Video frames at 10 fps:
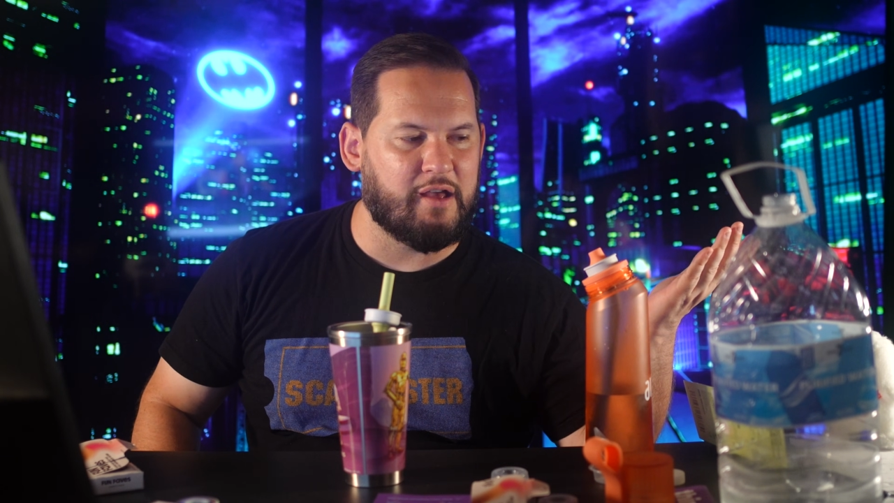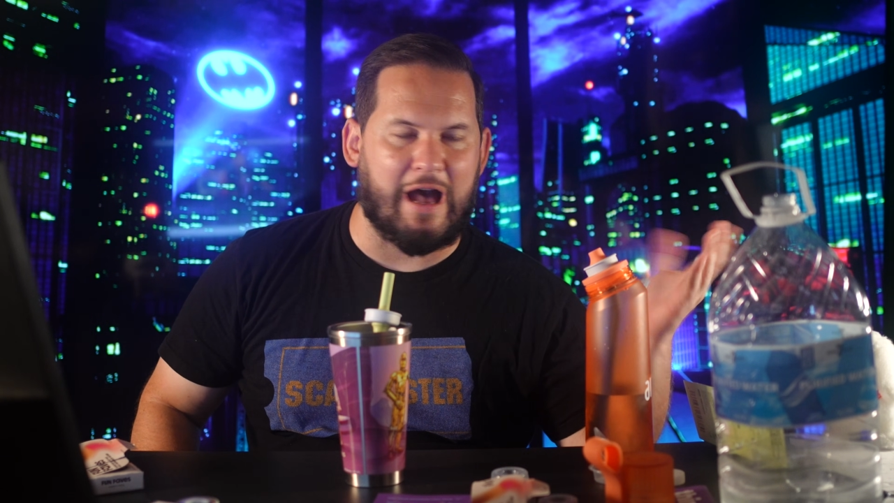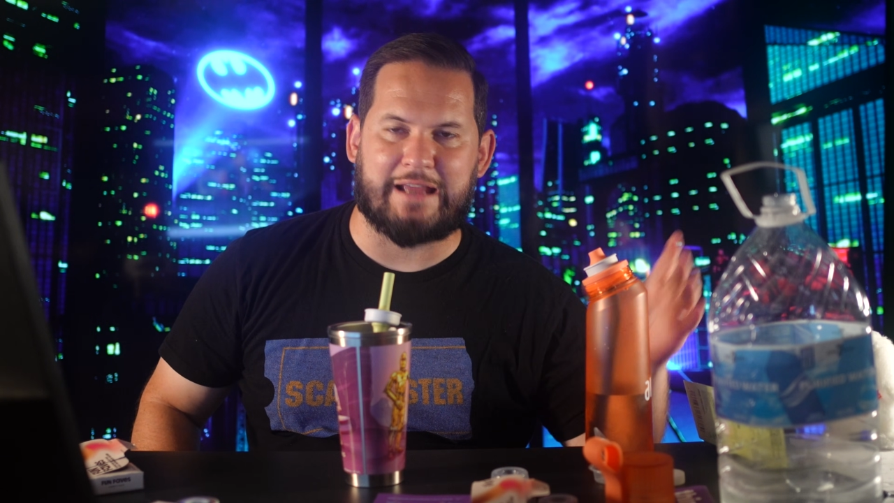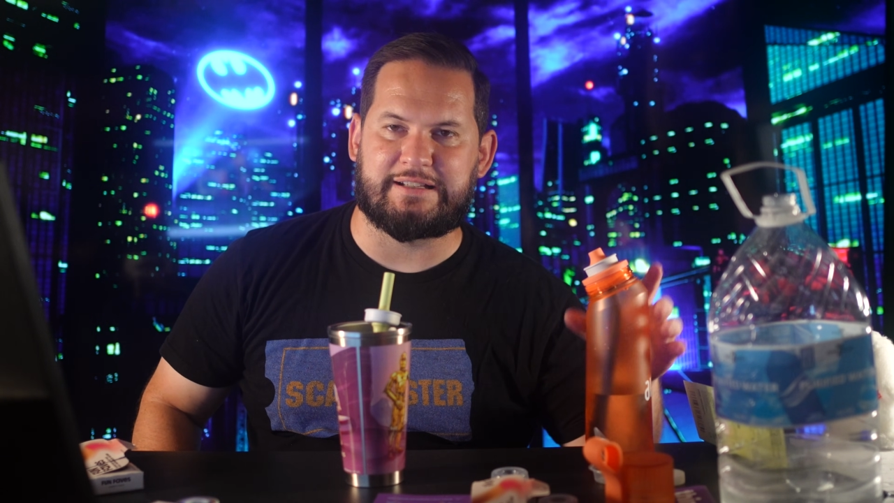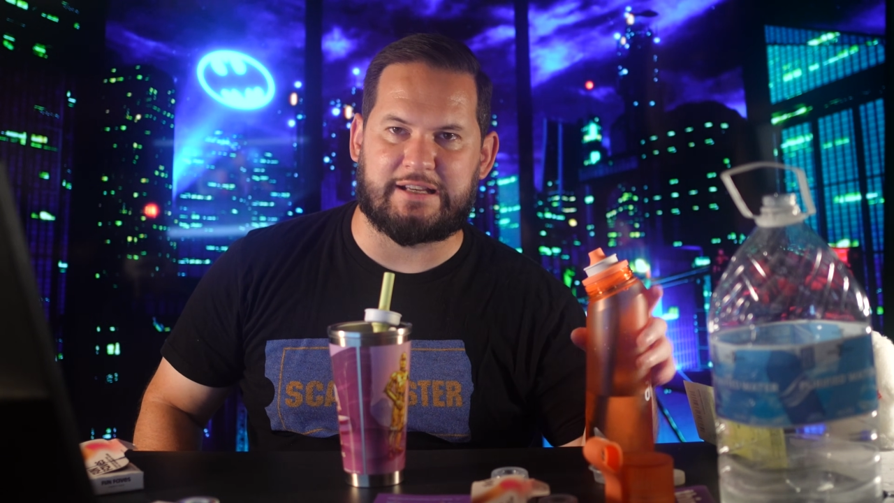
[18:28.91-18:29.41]

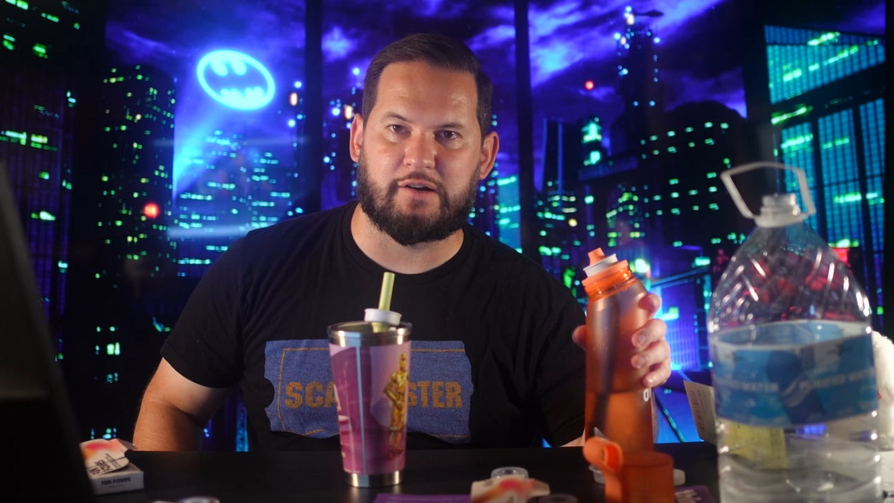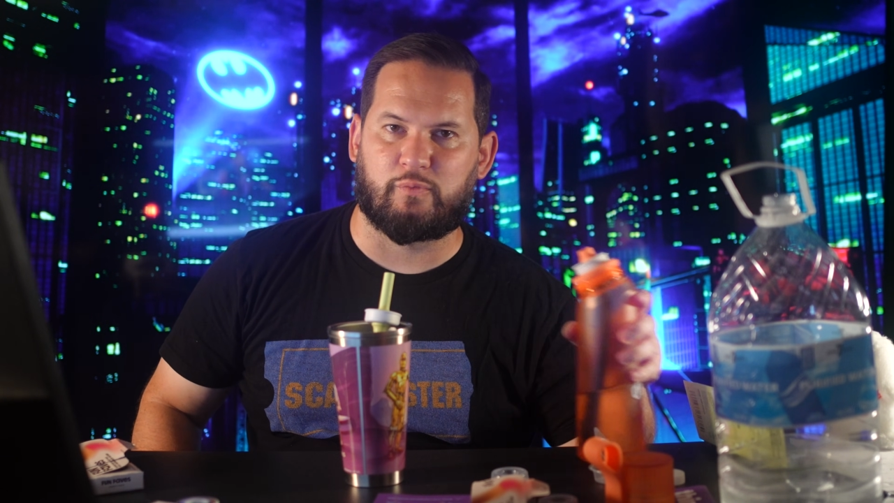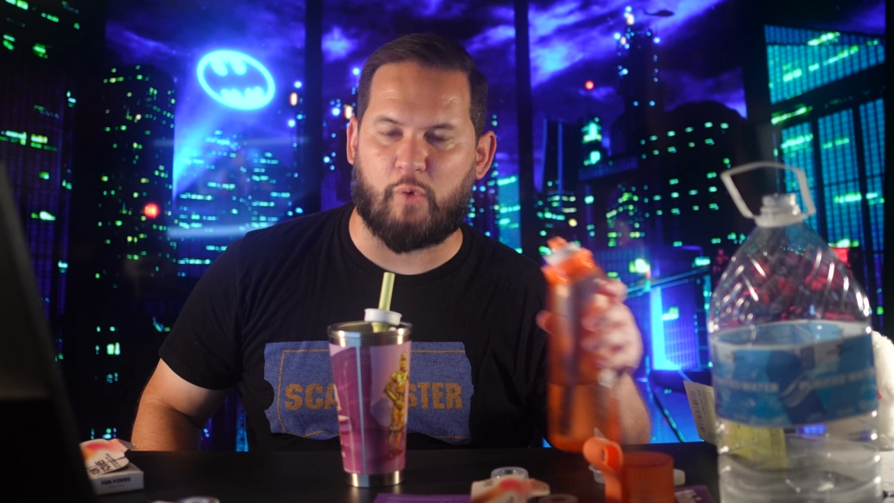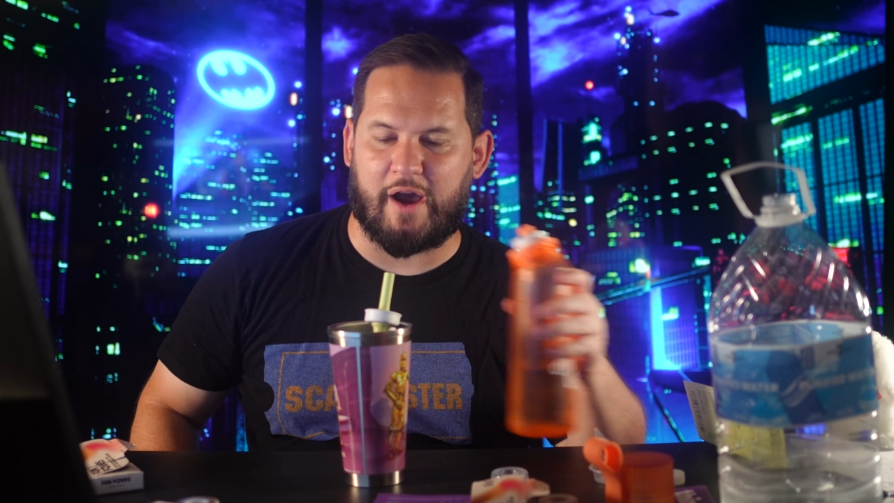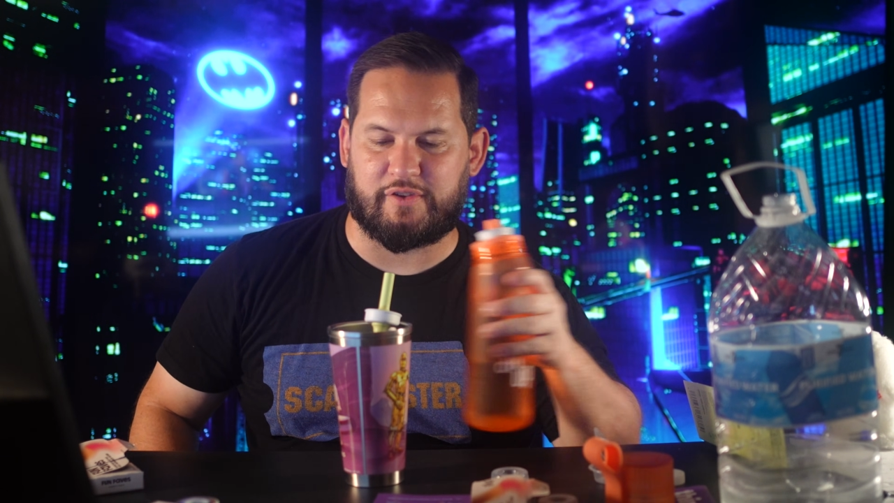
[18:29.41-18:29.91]
idea
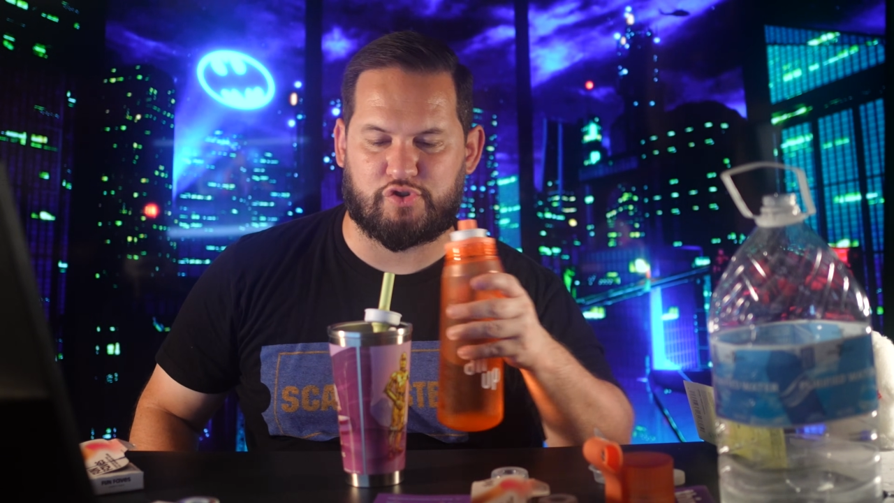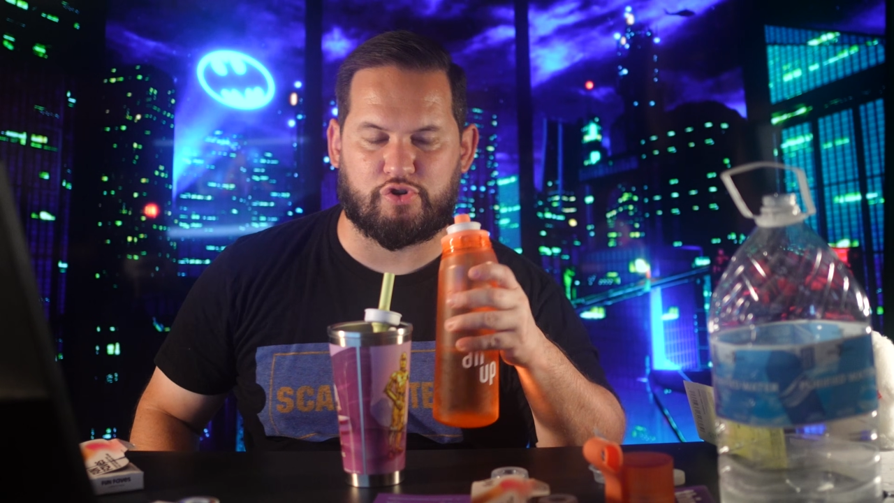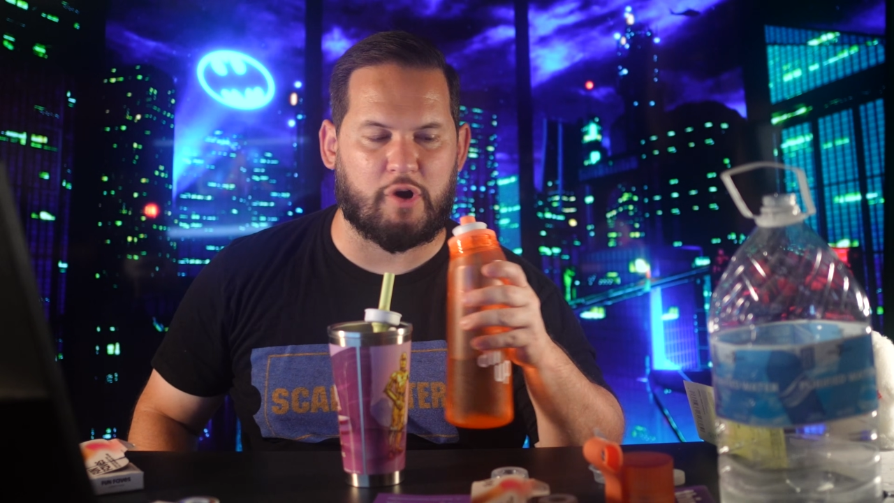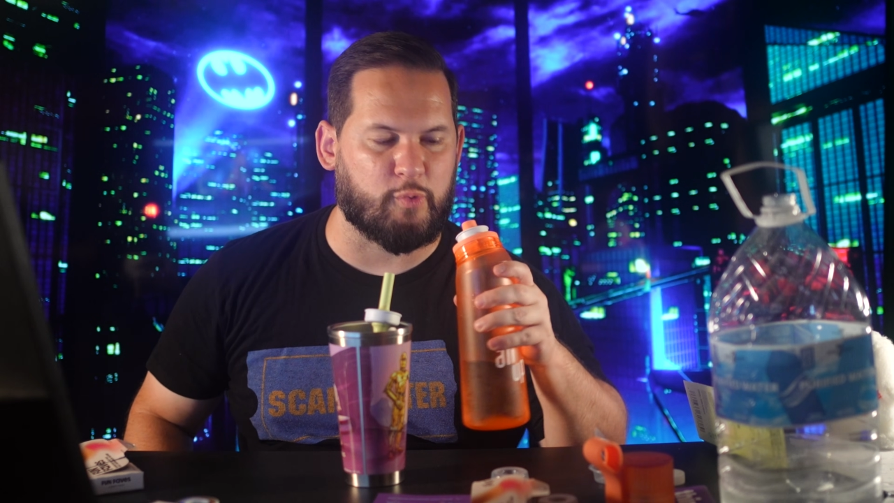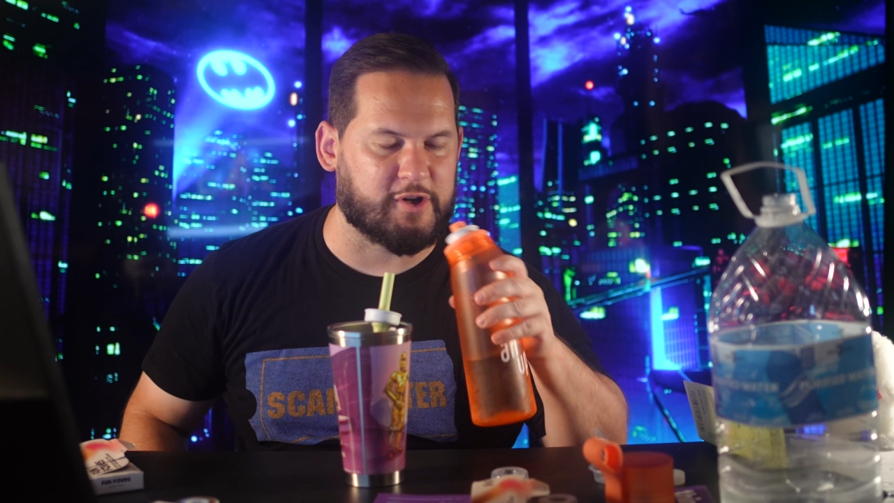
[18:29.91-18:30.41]
of why the
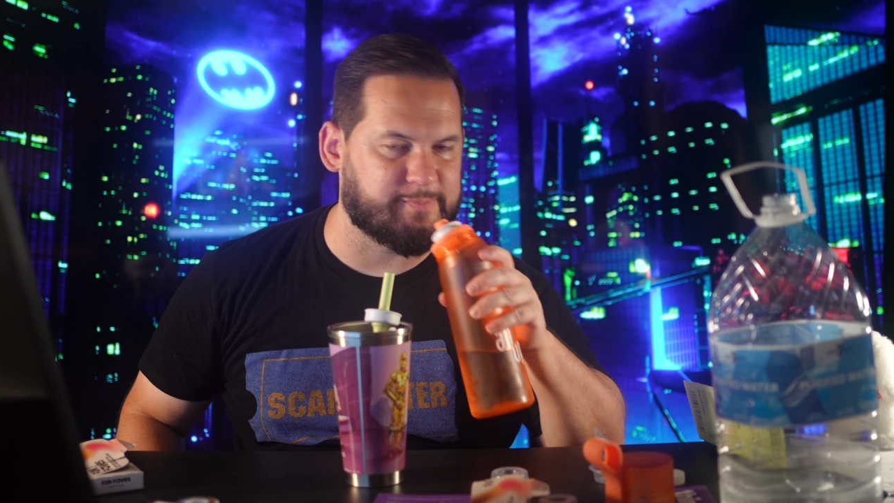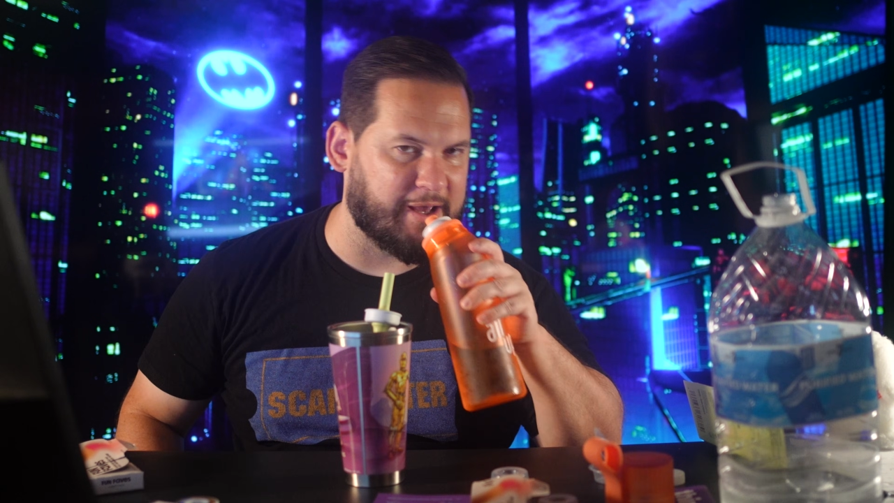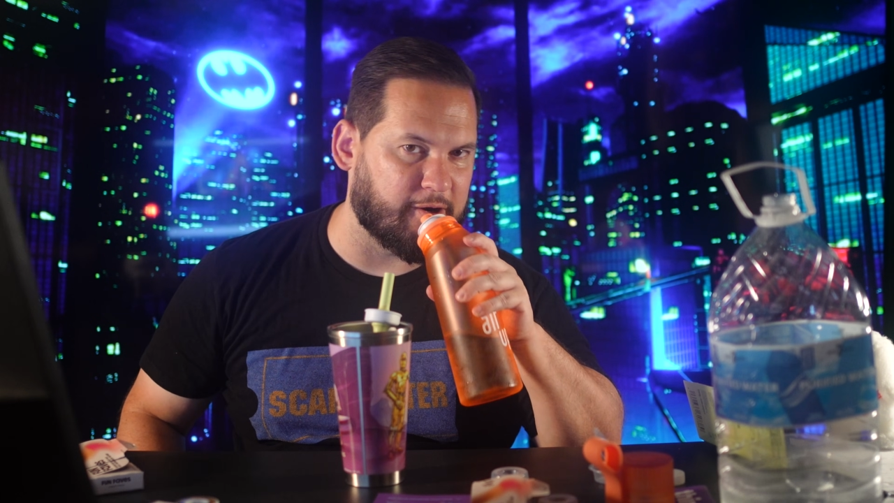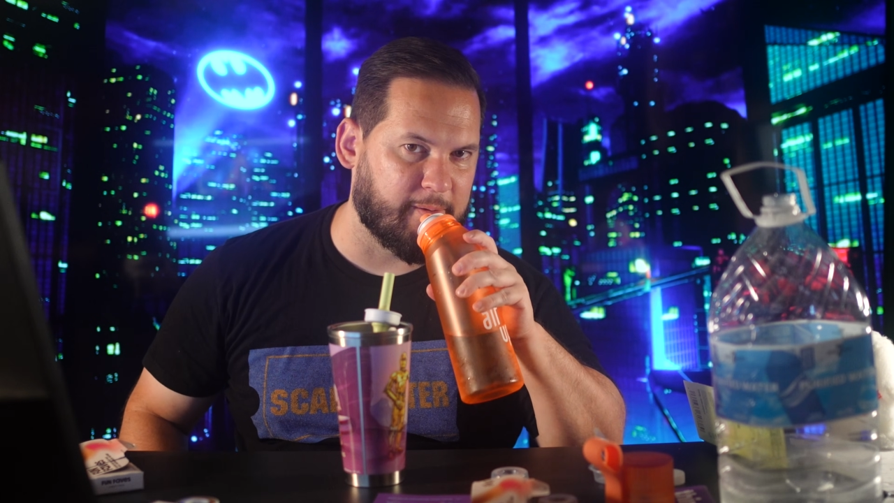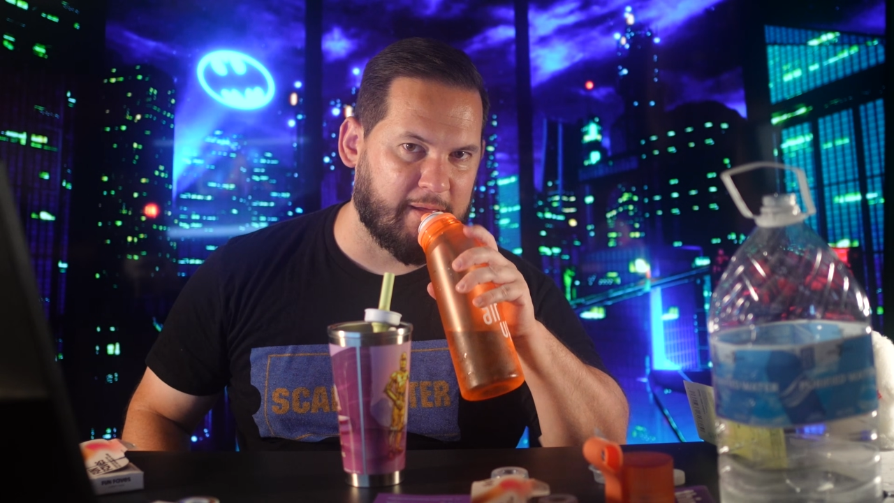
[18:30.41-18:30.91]
straw works
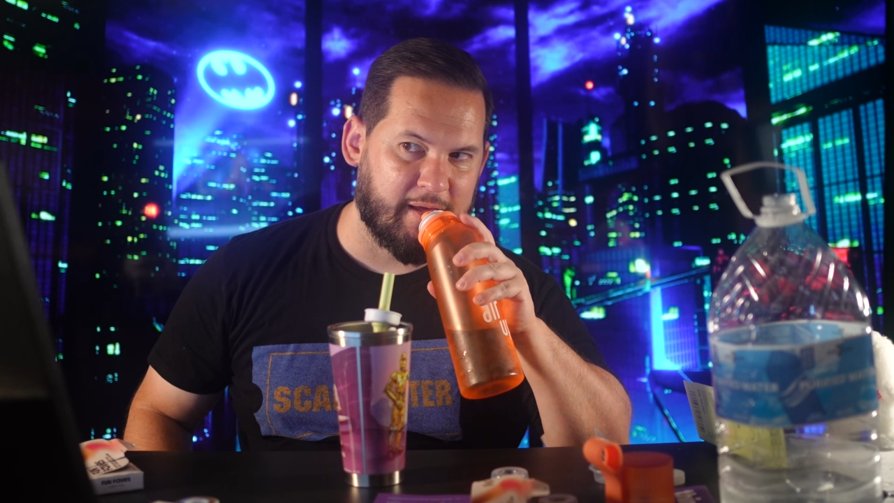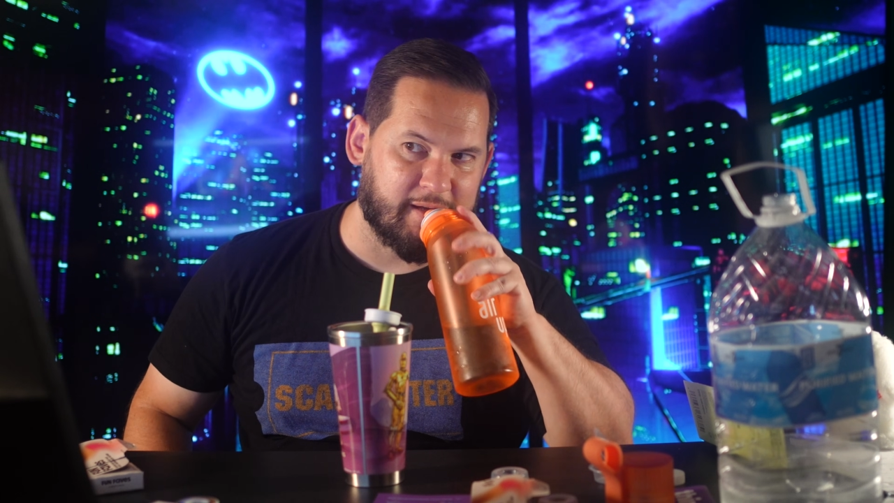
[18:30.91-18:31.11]
better.